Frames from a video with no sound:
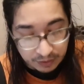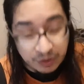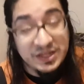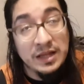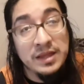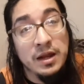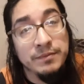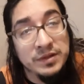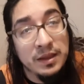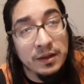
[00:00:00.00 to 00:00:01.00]
You take that up
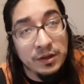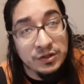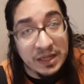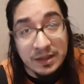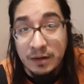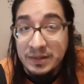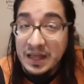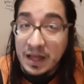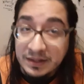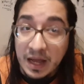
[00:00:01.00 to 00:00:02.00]
to
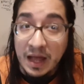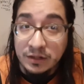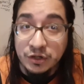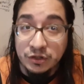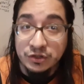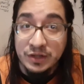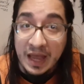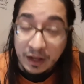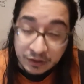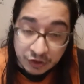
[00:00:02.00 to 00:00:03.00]
the elders. The
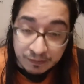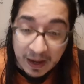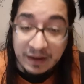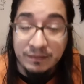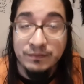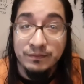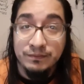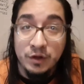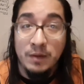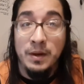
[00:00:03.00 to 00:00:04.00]
elders might
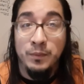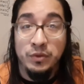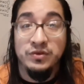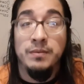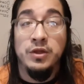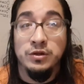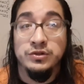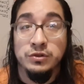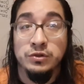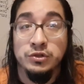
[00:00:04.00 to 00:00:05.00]
come up with some other
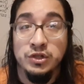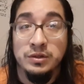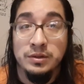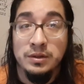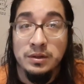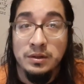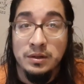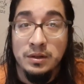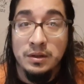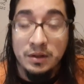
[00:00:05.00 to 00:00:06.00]
solution.
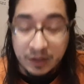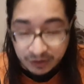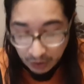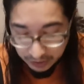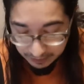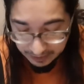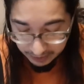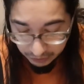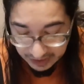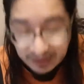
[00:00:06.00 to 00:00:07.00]
Because ultimately
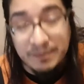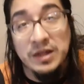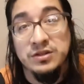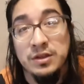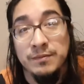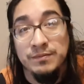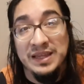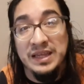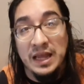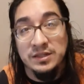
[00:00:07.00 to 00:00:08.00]
you take them out to the
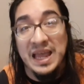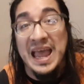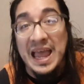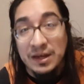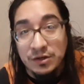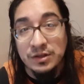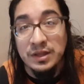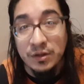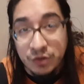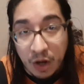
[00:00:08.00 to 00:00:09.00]
gates and
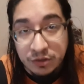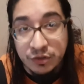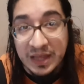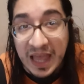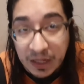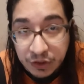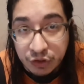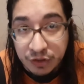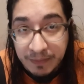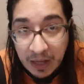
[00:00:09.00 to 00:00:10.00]
talk to the
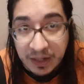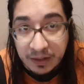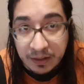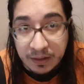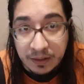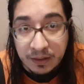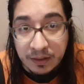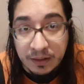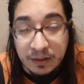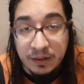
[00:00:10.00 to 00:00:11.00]
elders about it.
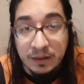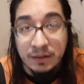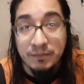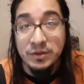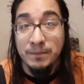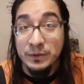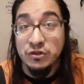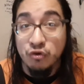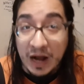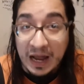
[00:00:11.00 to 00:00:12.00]
But the
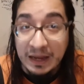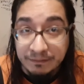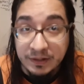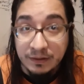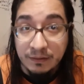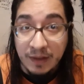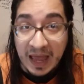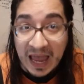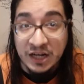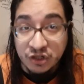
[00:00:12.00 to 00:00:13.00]
prescribed
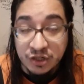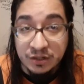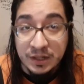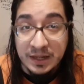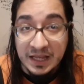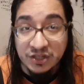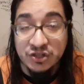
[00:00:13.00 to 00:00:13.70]
action is